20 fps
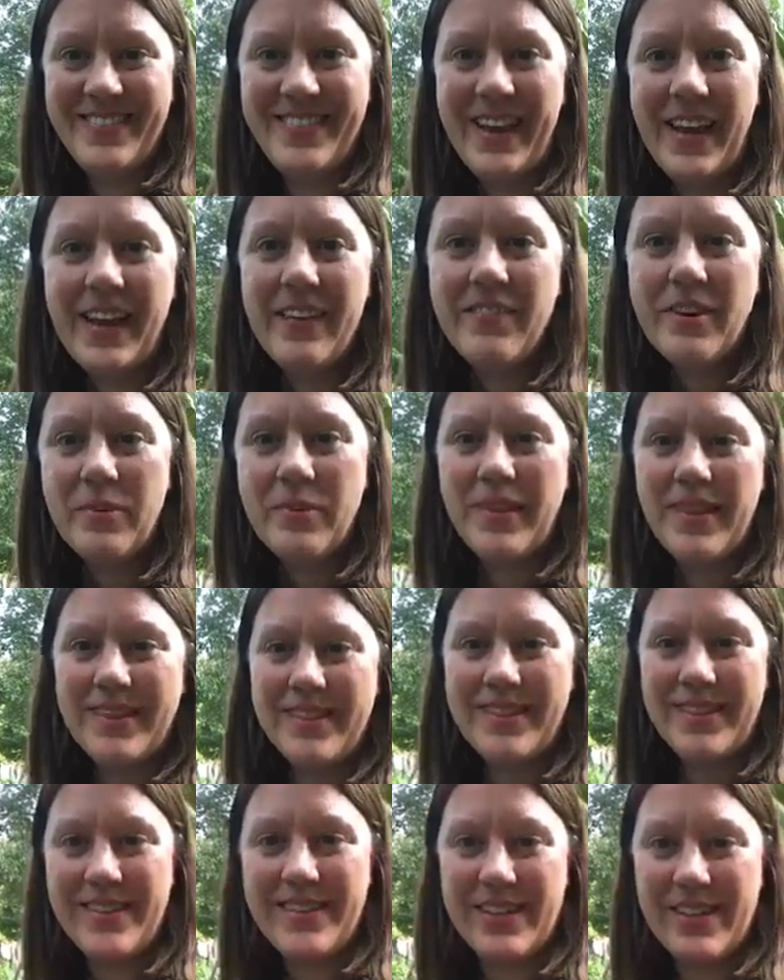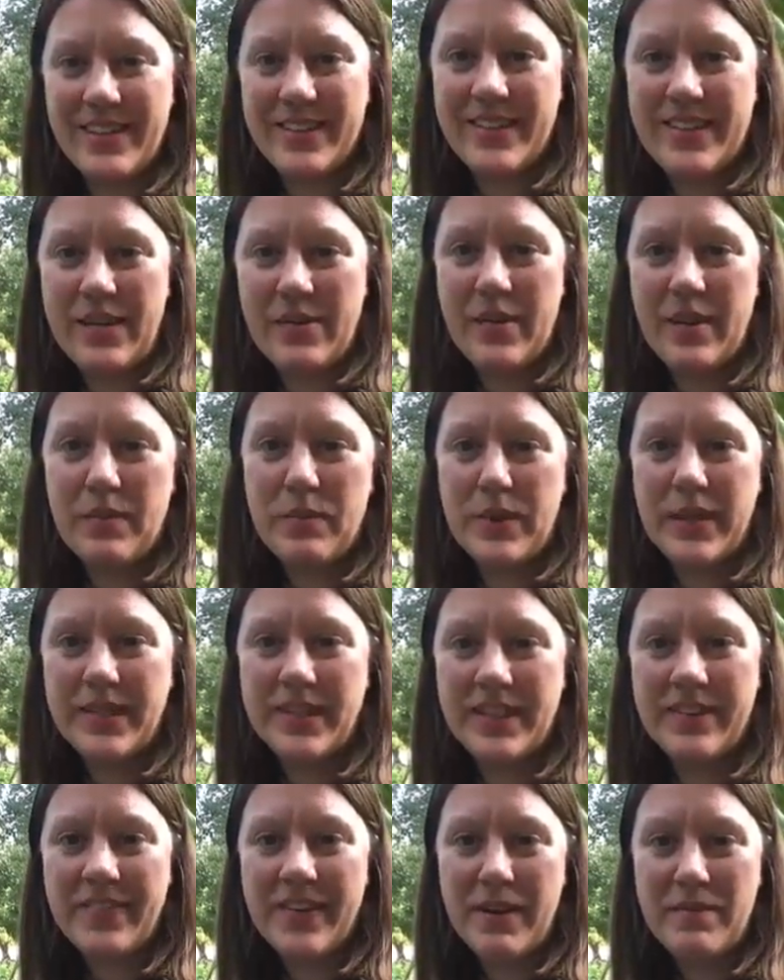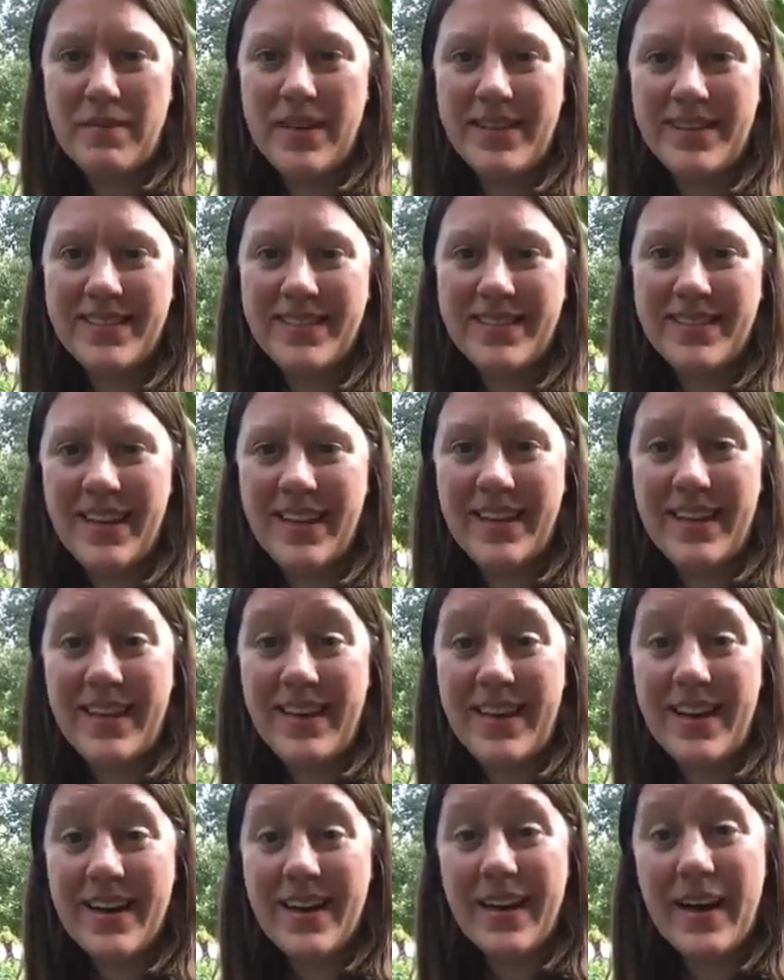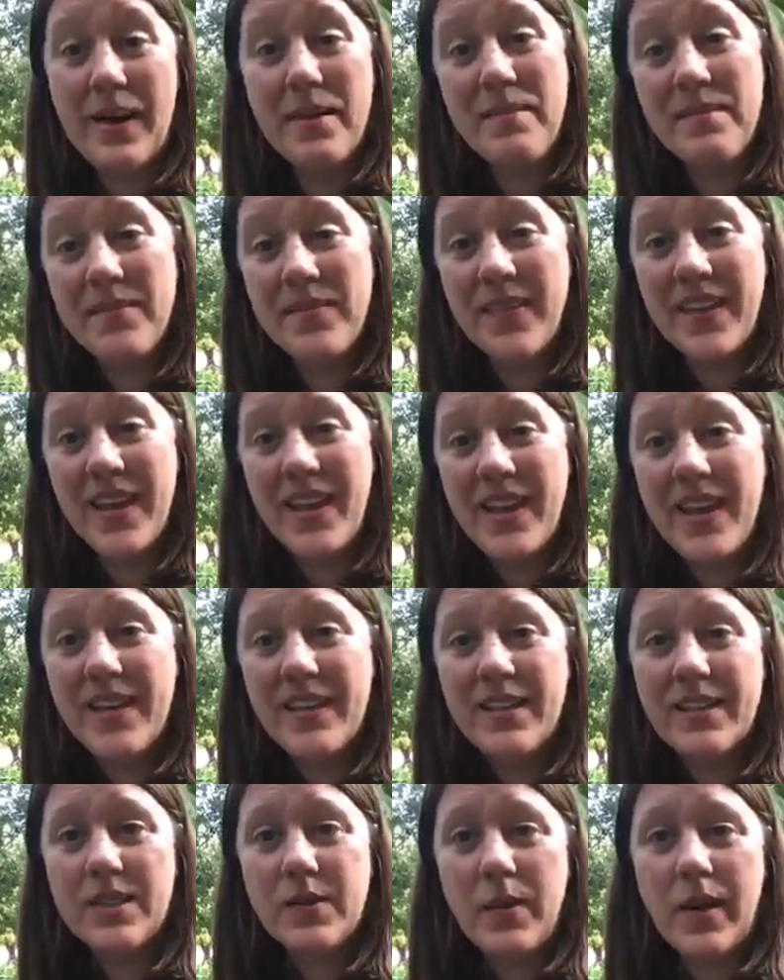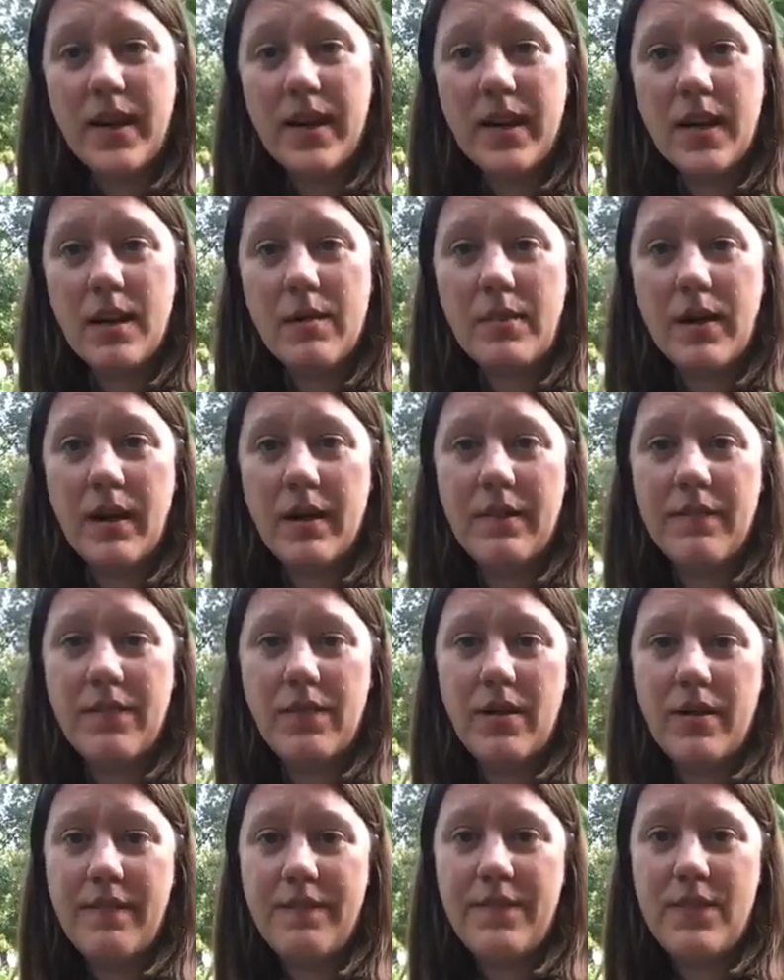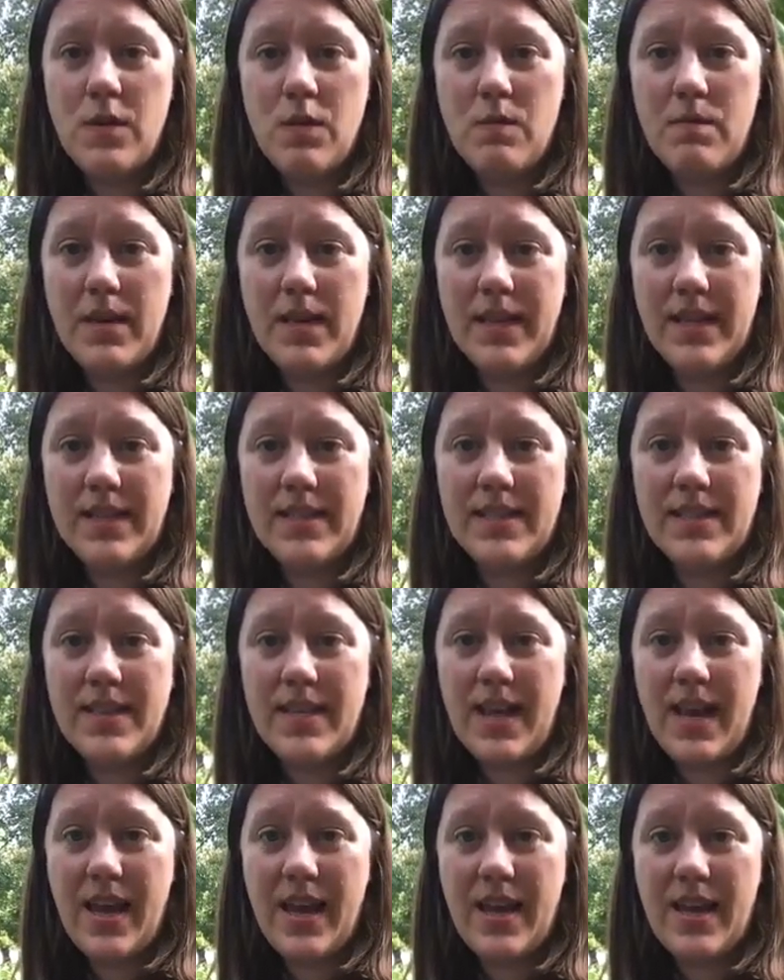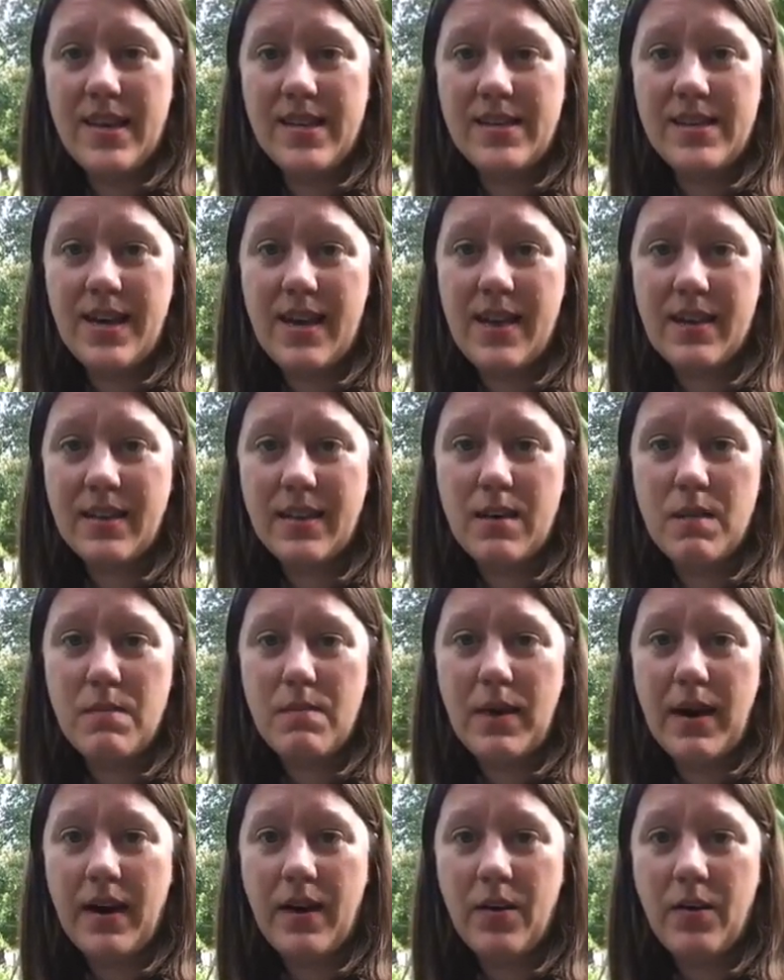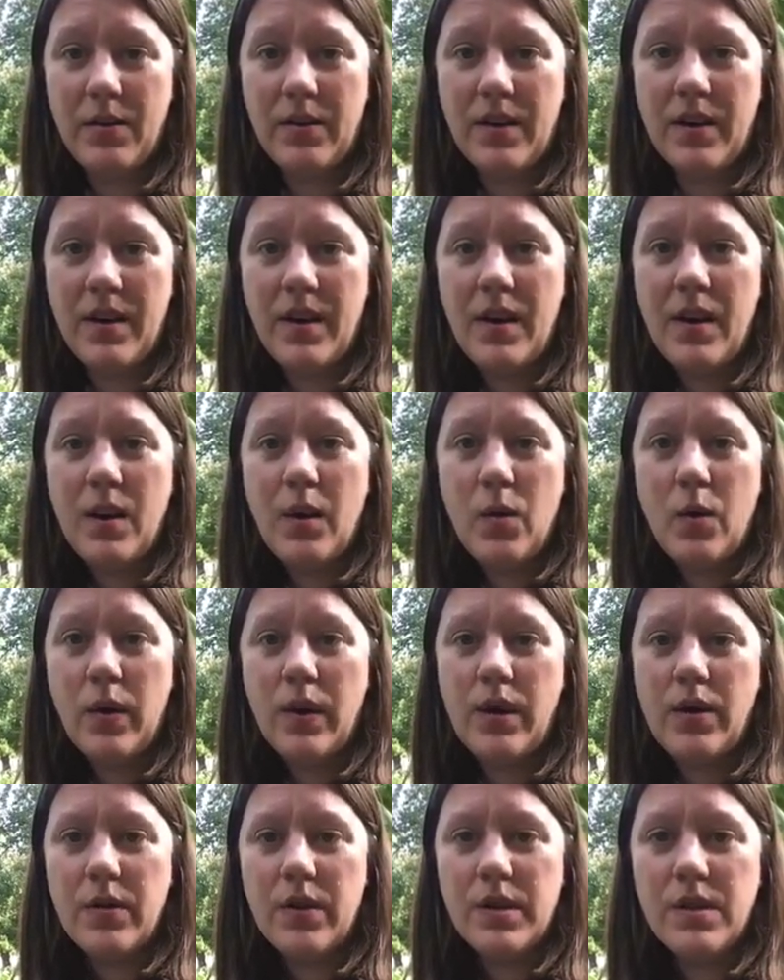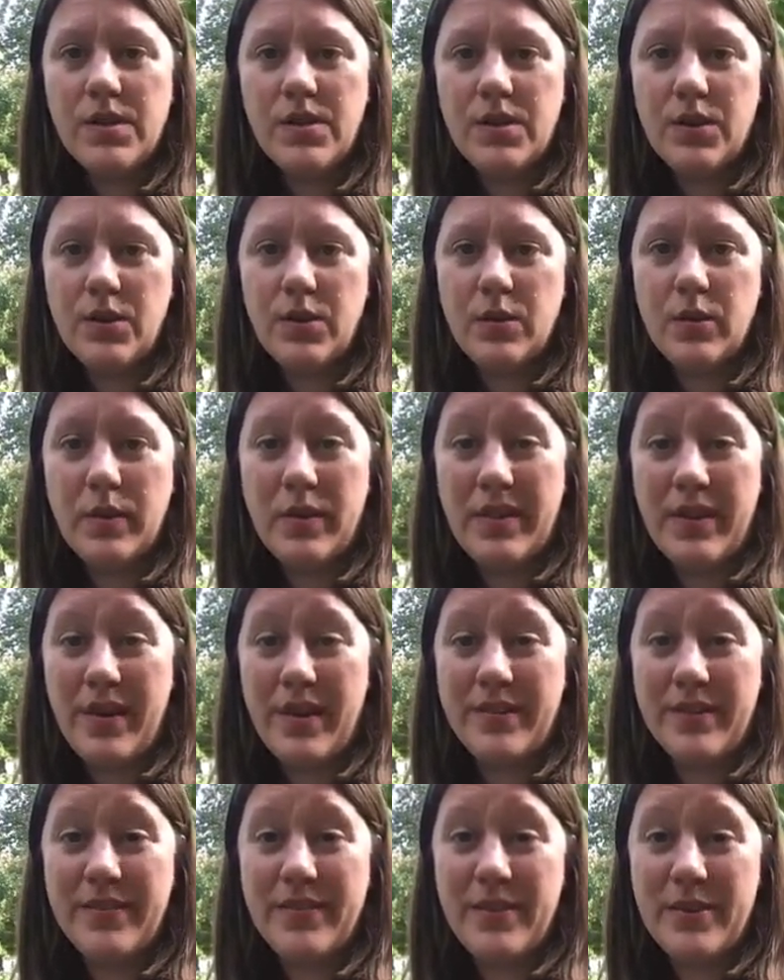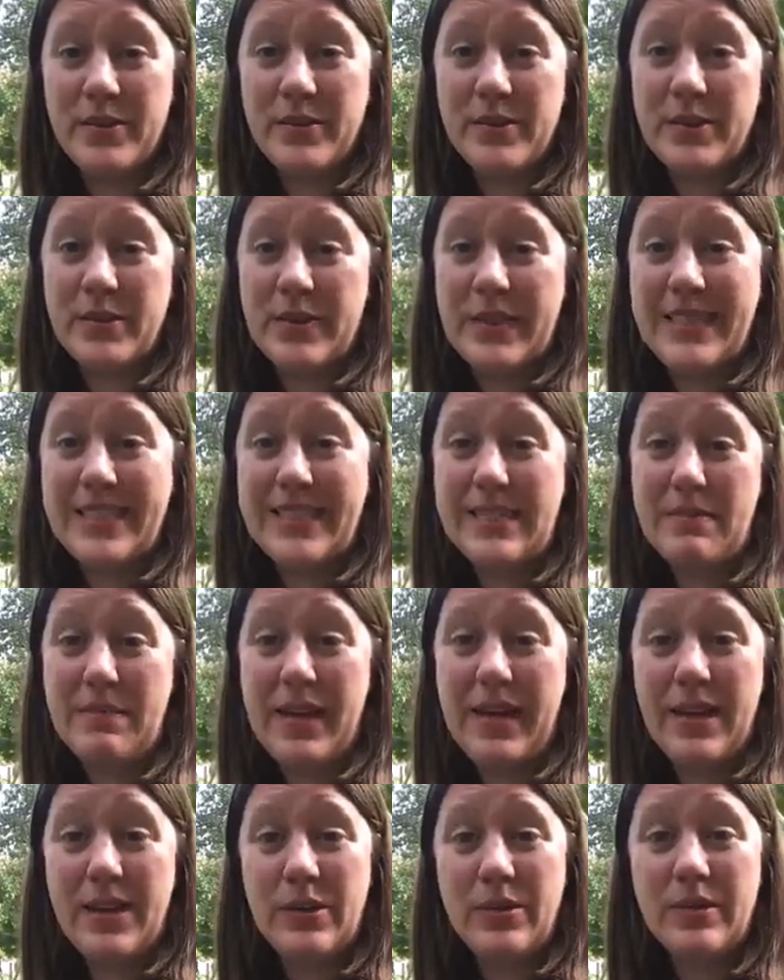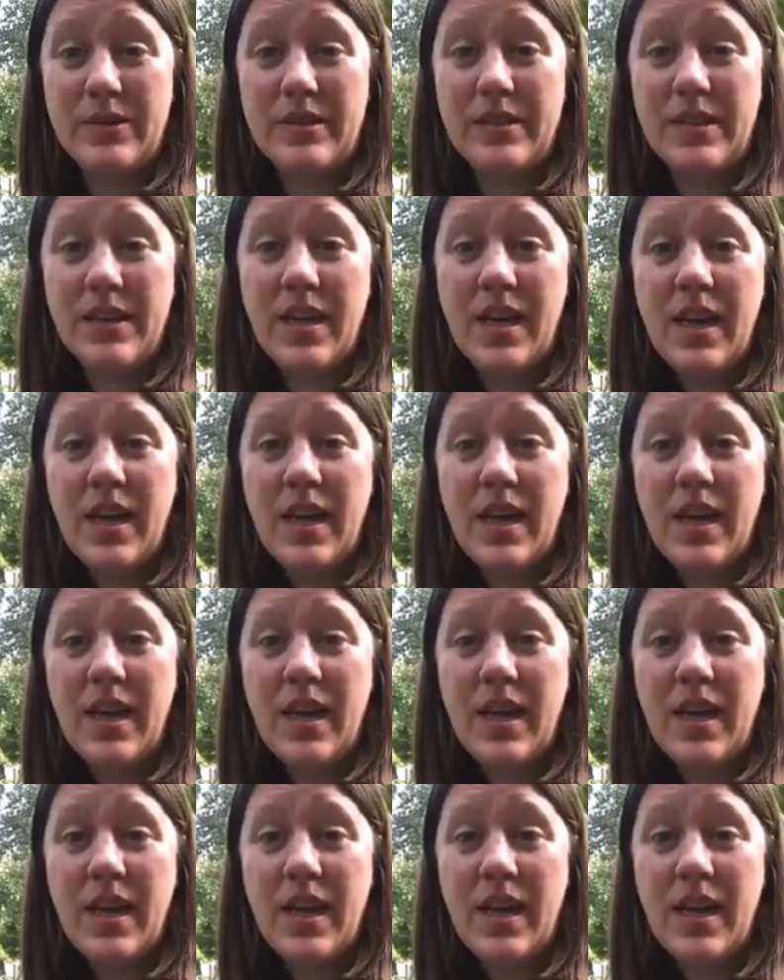Hey everyone, this is Darcy with preservingmysanity.com. Just wanted to come on for a few minutes today and talk about what you can do with all of those green tomatoes.